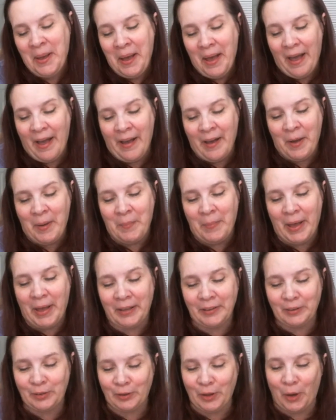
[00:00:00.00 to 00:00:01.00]
um,
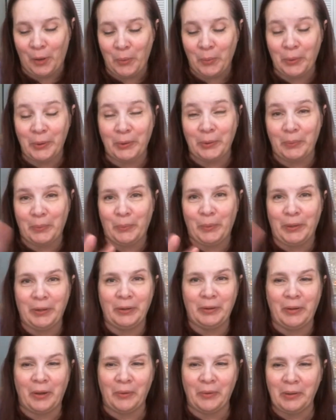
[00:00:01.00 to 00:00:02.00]
so we're, we're
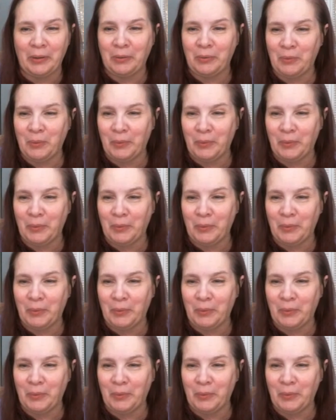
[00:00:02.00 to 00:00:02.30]
going through,